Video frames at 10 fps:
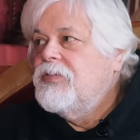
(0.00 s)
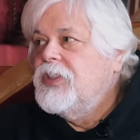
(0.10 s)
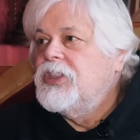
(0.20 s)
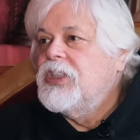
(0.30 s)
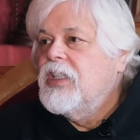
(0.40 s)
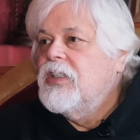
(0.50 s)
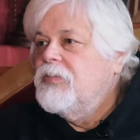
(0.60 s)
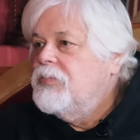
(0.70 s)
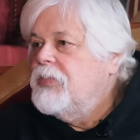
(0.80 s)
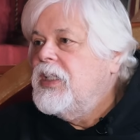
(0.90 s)
fish
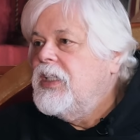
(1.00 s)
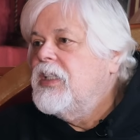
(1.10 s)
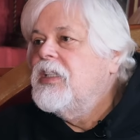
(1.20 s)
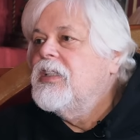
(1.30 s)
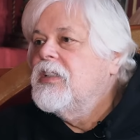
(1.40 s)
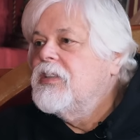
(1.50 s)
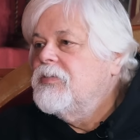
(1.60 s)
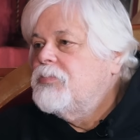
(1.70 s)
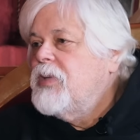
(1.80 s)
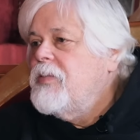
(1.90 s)
and meat-eating
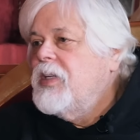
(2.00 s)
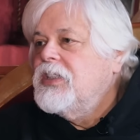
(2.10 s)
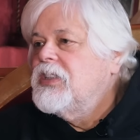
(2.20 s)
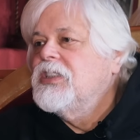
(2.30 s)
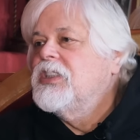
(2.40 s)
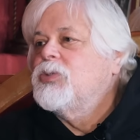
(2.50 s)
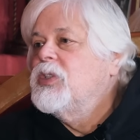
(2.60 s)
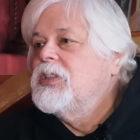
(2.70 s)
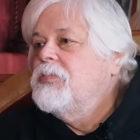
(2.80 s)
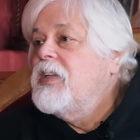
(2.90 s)
primates. It just
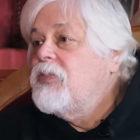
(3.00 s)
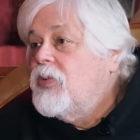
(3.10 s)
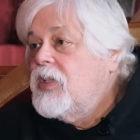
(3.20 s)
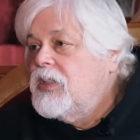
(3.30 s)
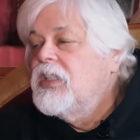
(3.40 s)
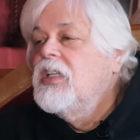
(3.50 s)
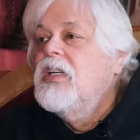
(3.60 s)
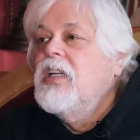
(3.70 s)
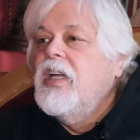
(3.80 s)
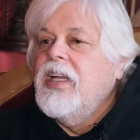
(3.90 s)
wasn't meant for it.
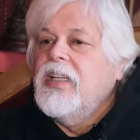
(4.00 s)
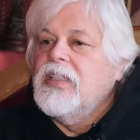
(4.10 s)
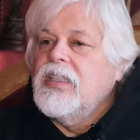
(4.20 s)
And